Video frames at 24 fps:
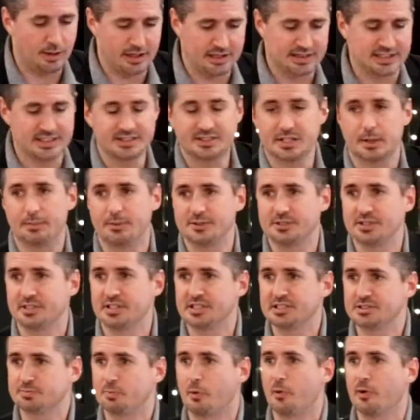at least up until
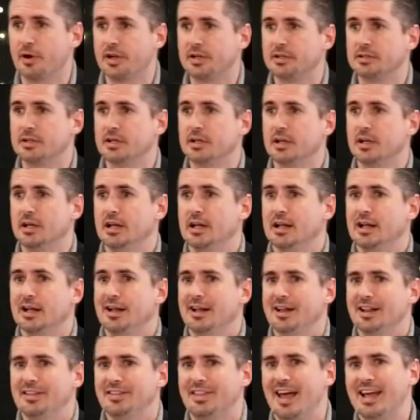this point,
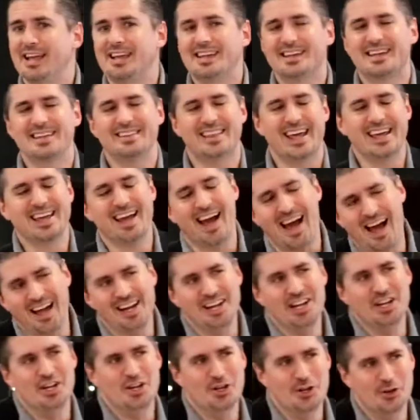they, they kind
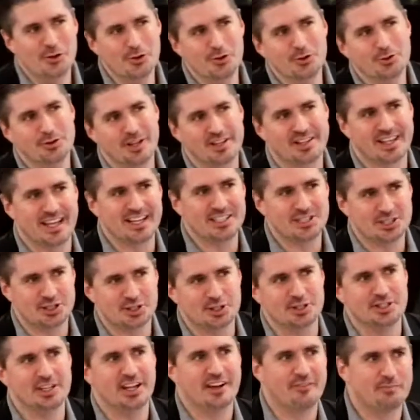of knew that they
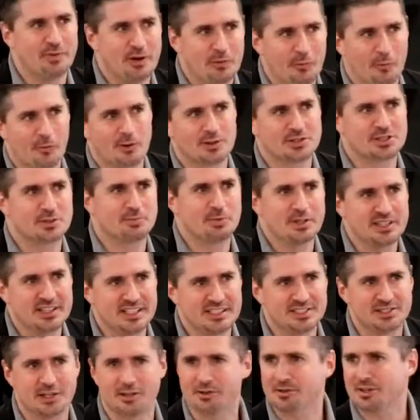shouldn't have been worshiping
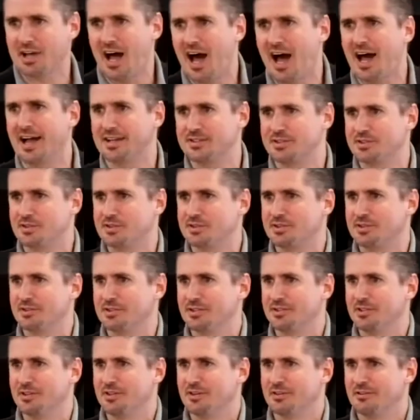these other gods,
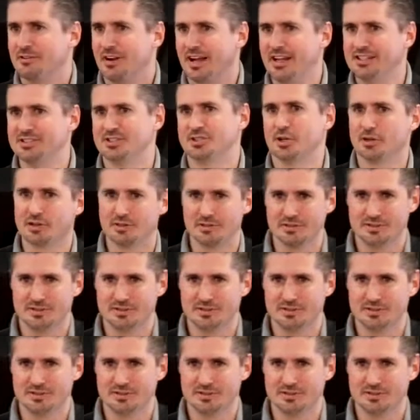right? And so,